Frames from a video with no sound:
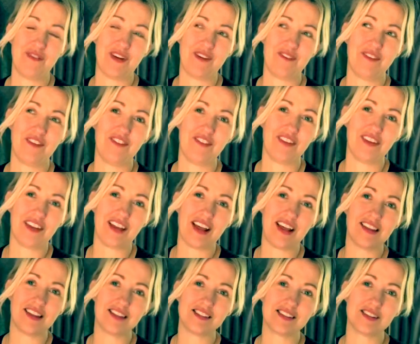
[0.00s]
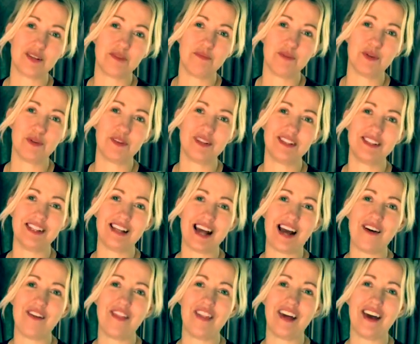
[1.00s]
make me feel like there's a community
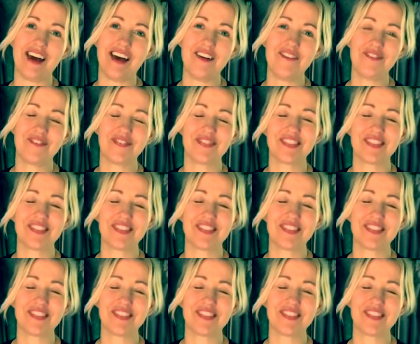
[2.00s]
out there.